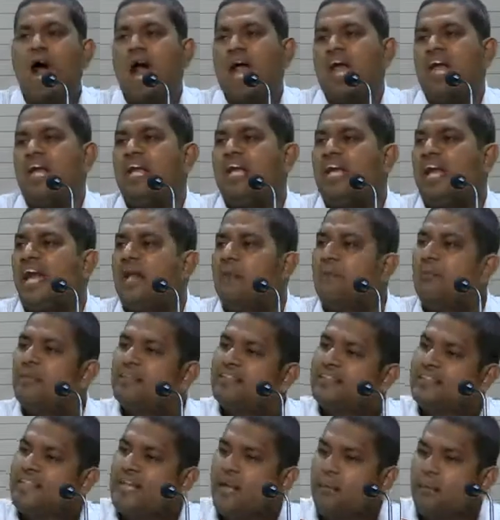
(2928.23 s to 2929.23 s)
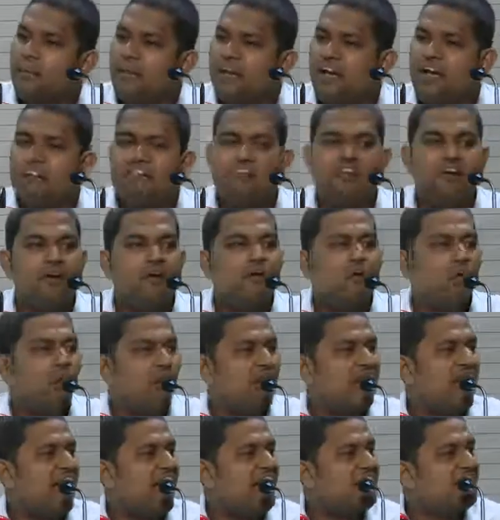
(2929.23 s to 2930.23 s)
It can be skipped if we
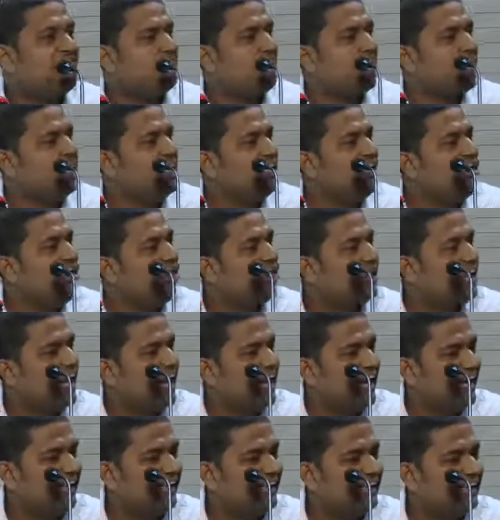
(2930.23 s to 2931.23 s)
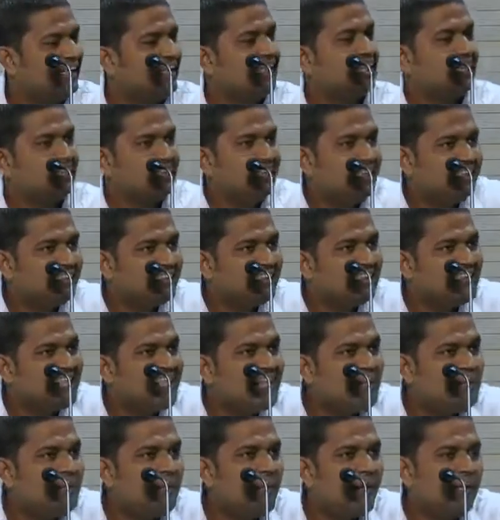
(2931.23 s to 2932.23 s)
don't have money on hand. These
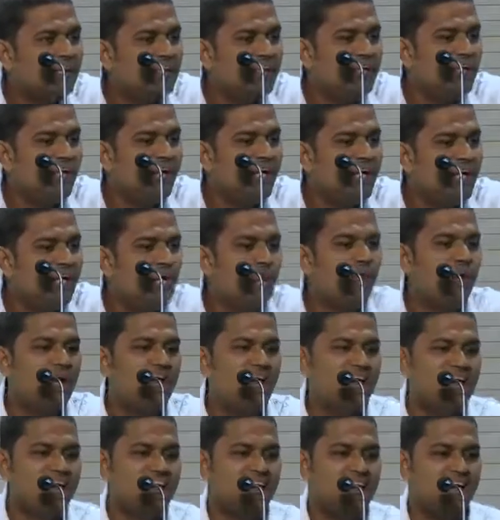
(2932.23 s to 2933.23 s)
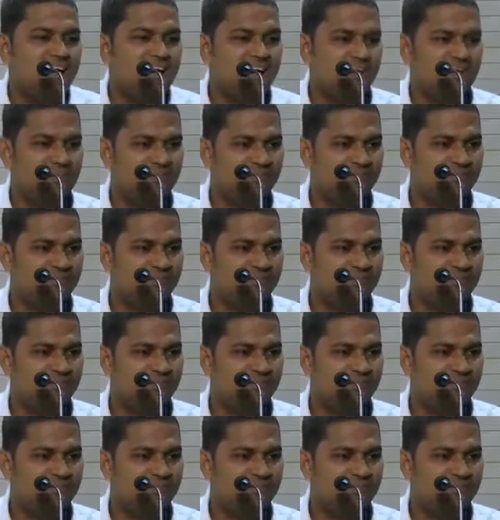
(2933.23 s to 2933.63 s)
three parts you need to understand.